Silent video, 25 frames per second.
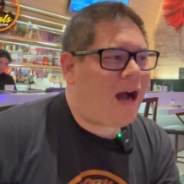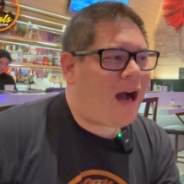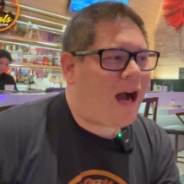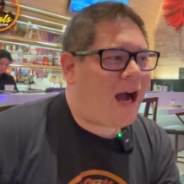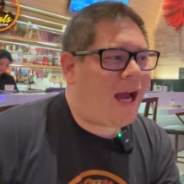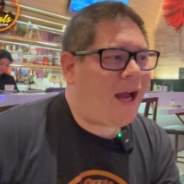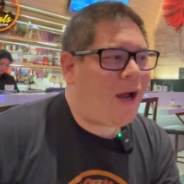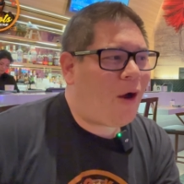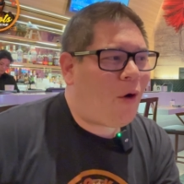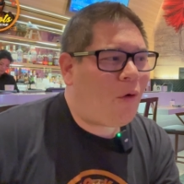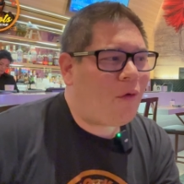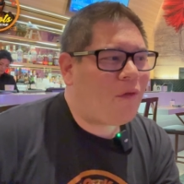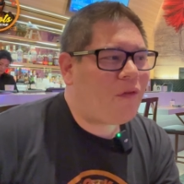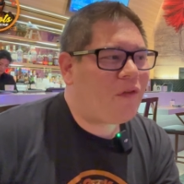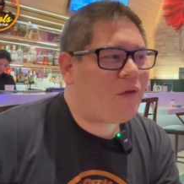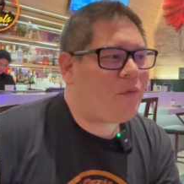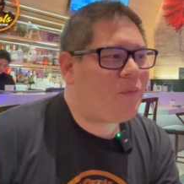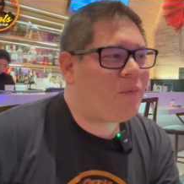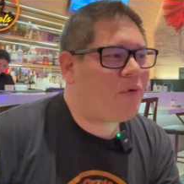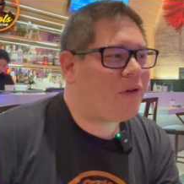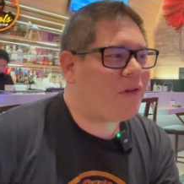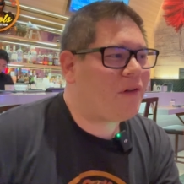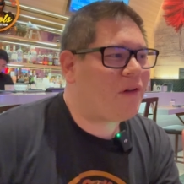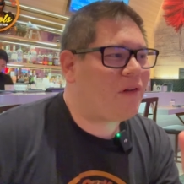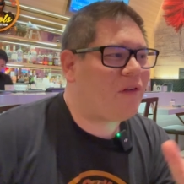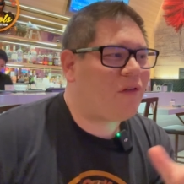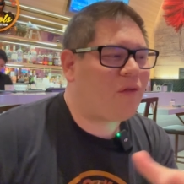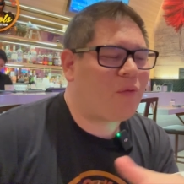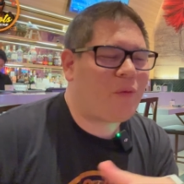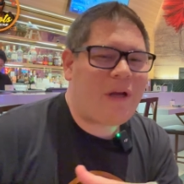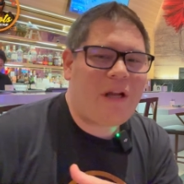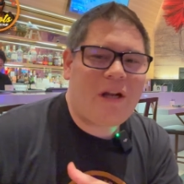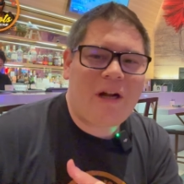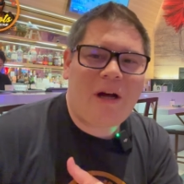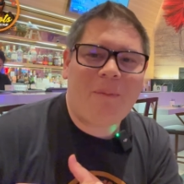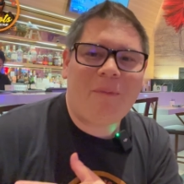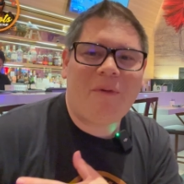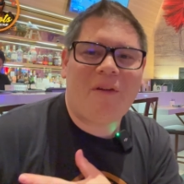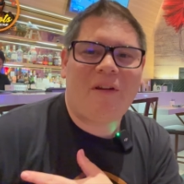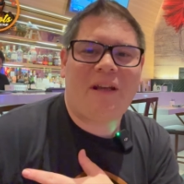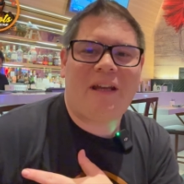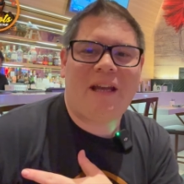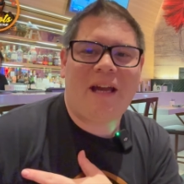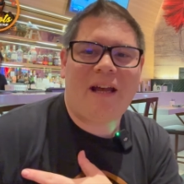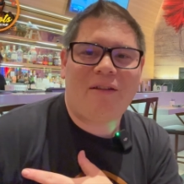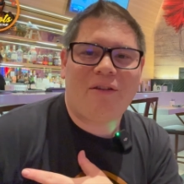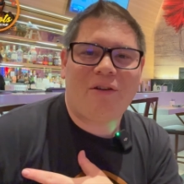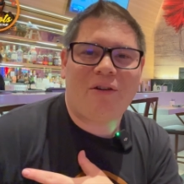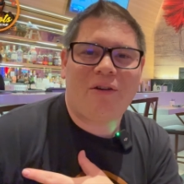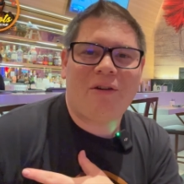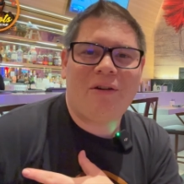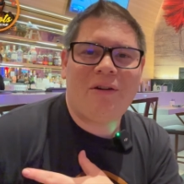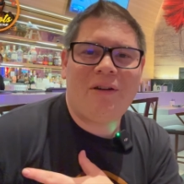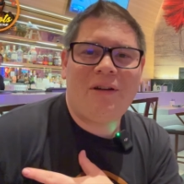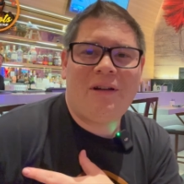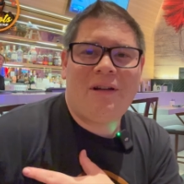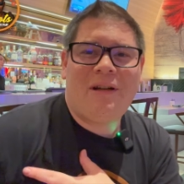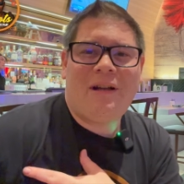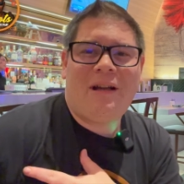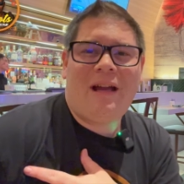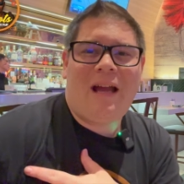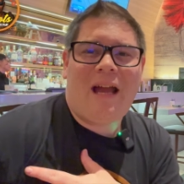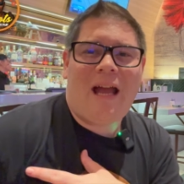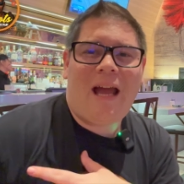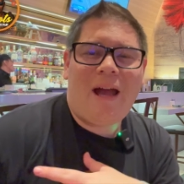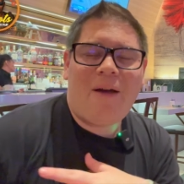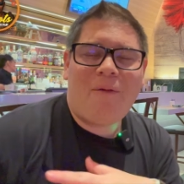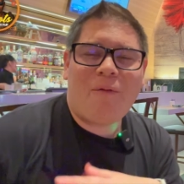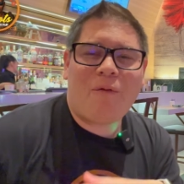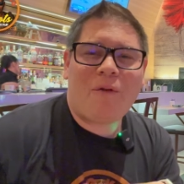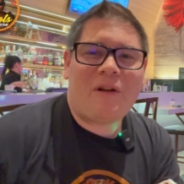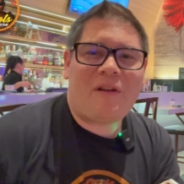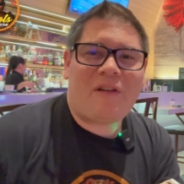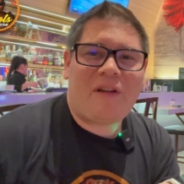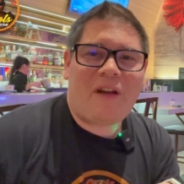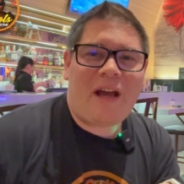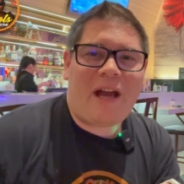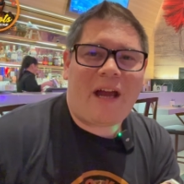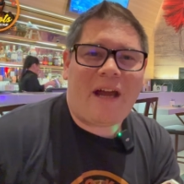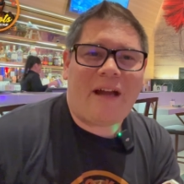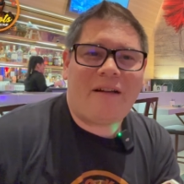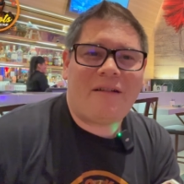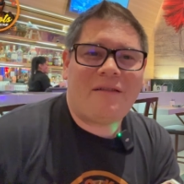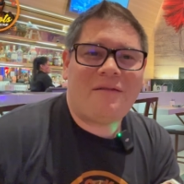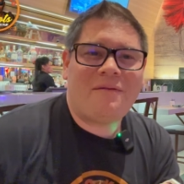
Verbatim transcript: I also put the suite up together every day.